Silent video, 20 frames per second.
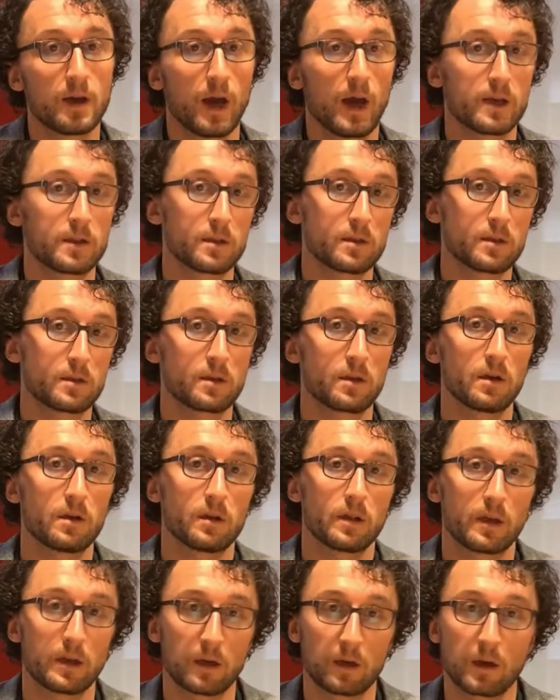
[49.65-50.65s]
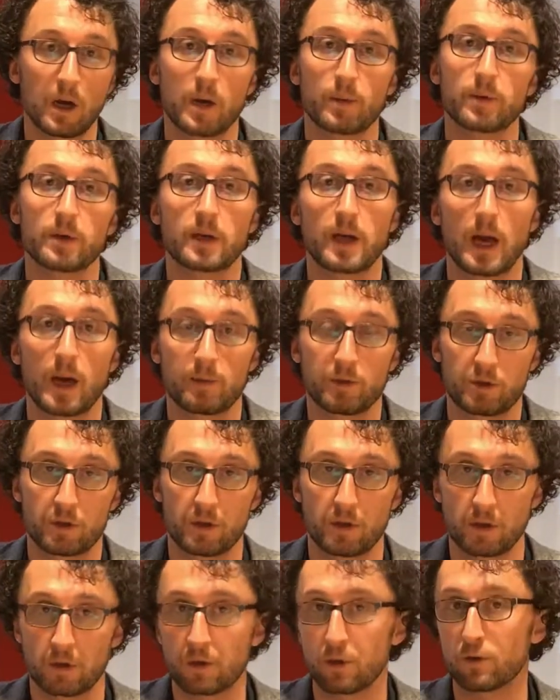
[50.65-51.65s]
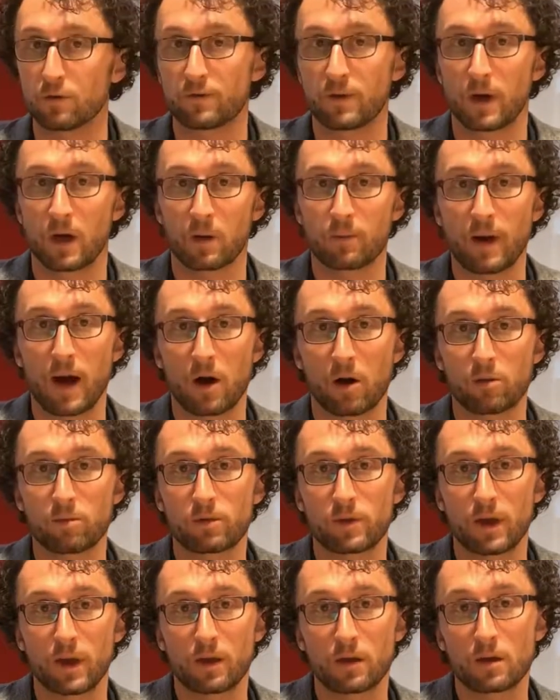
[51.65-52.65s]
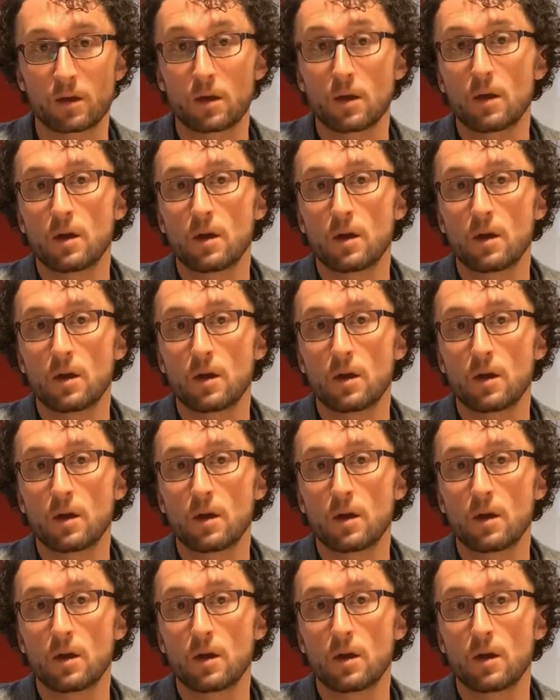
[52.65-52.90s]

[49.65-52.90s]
as installing carbon capture on a coal-fired power plant.